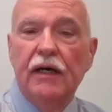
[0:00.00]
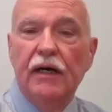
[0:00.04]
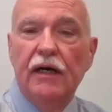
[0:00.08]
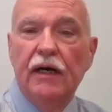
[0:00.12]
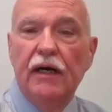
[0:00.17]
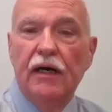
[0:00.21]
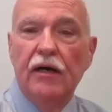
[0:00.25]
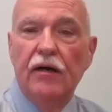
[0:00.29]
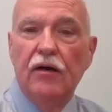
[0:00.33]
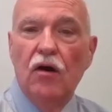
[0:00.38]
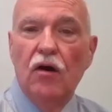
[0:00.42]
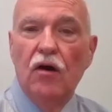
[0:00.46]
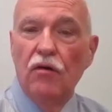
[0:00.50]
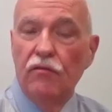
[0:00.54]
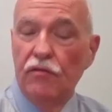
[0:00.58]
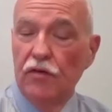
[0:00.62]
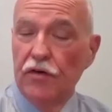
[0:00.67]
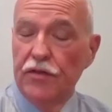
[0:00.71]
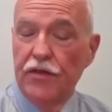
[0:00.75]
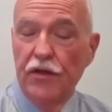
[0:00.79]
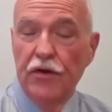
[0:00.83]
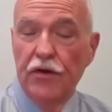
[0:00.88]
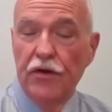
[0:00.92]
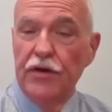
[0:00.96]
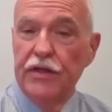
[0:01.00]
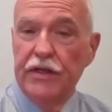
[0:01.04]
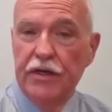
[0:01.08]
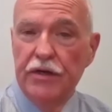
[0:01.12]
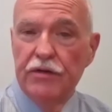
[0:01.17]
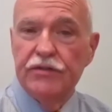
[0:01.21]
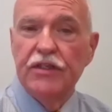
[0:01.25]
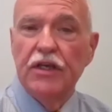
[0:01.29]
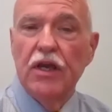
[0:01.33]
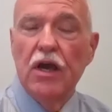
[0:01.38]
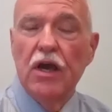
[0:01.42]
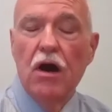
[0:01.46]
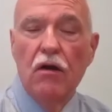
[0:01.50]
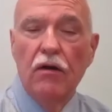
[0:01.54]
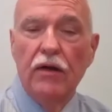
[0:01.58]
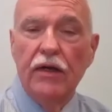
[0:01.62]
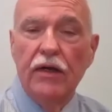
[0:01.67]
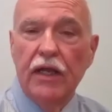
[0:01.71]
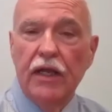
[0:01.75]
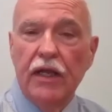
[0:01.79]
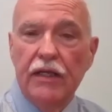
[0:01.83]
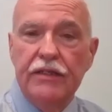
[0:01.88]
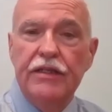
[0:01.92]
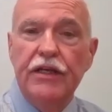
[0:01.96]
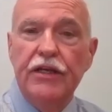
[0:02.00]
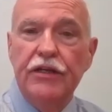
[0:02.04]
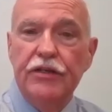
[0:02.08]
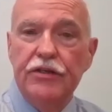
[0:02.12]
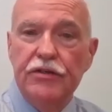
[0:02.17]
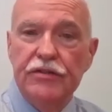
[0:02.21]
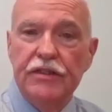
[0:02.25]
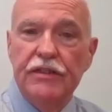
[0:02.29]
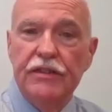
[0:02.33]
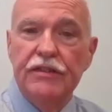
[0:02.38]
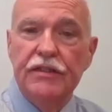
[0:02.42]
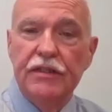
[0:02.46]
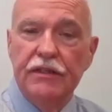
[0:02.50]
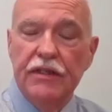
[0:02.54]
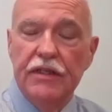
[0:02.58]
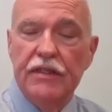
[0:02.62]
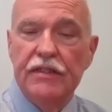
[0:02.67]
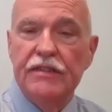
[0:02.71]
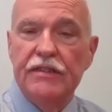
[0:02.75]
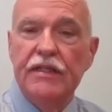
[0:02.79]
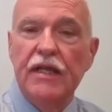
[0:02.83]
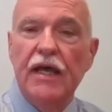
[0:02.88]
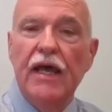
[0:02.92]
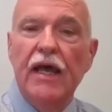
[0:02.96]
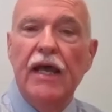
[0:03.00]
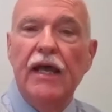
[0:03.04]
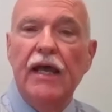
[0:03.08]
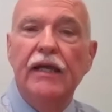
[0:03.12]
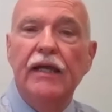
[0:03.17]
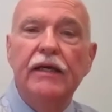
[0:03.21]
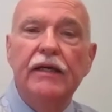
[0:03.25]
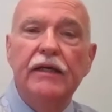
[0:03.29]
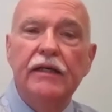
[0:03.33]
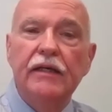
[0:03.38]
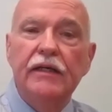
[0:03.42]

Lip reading: over 30 years ago and continues it to this day.